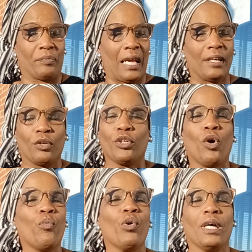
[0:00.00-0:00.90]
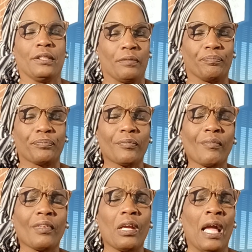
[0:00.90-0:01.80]
I don't know what
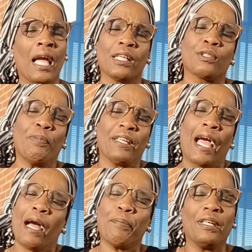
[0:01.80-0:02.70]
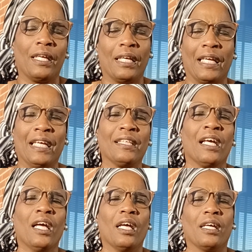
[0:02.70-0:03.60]
has been happening in
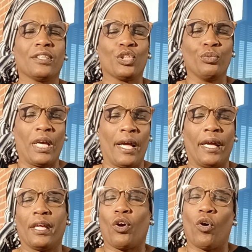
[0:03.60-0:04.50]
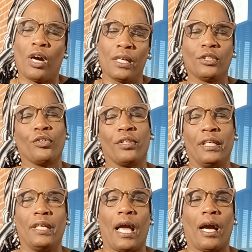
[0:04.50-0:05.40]
Sudan or under
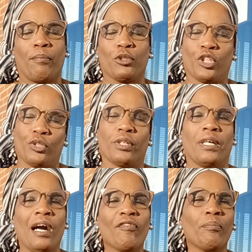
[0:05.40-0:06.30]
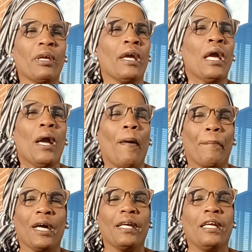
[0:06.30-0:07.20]
the al-Bashir government,
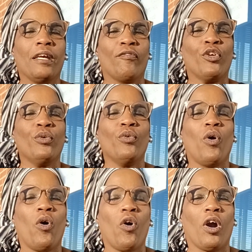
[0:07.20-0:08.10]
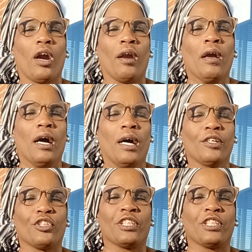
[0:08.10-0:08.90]
but if you are under